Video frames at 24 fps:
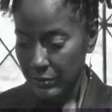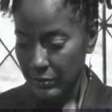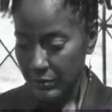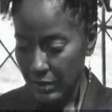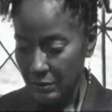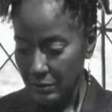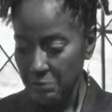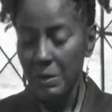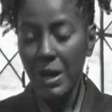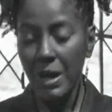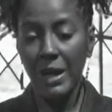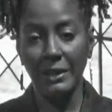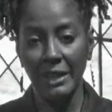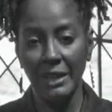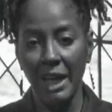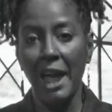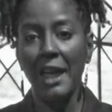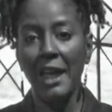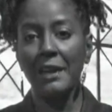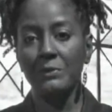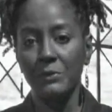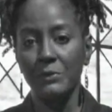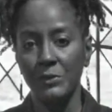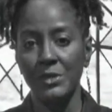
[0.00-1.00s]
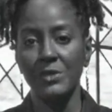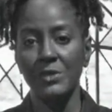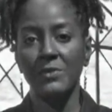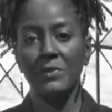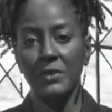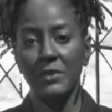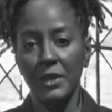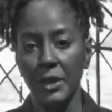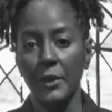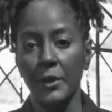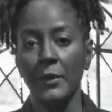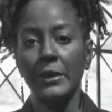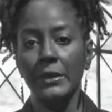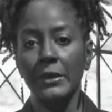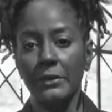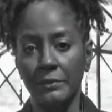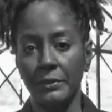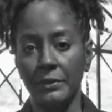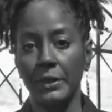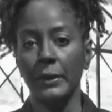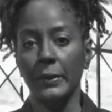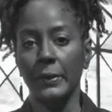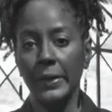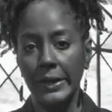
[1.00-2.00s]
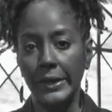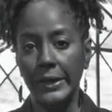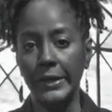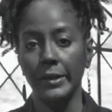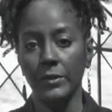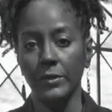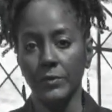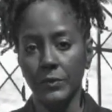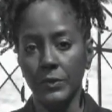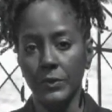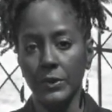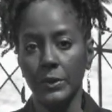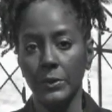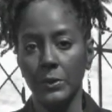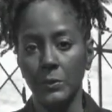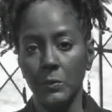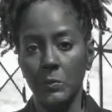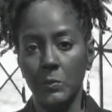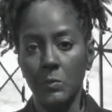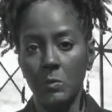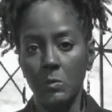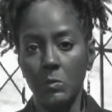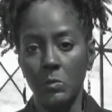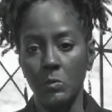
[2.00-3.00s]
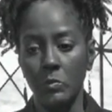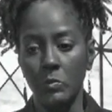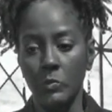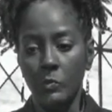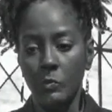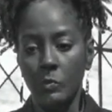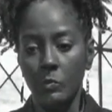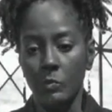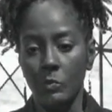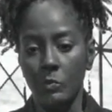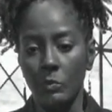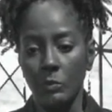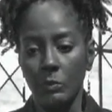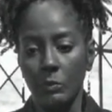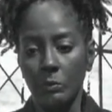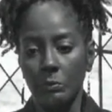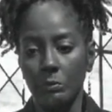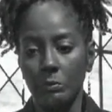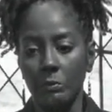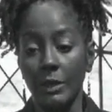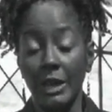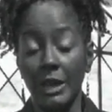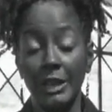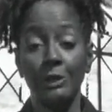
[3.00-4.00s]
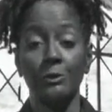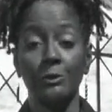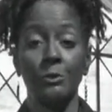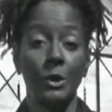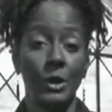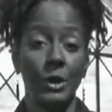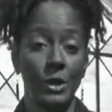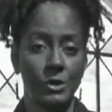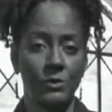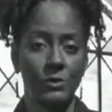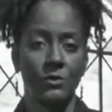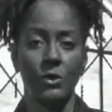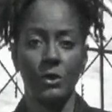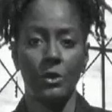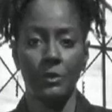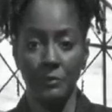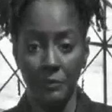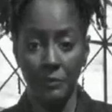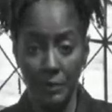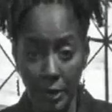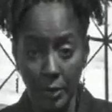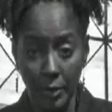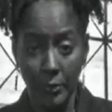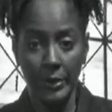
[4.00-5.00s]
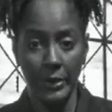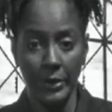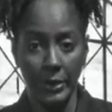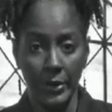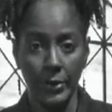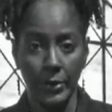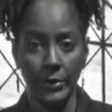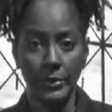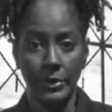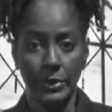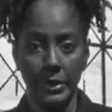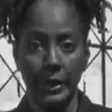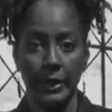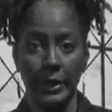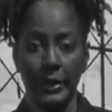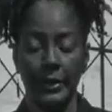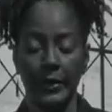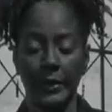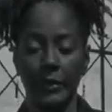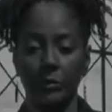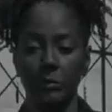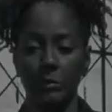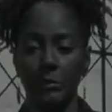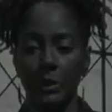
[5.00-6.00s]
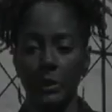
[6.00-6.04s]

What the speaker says: that my life was very, very different. And it was for a very long time.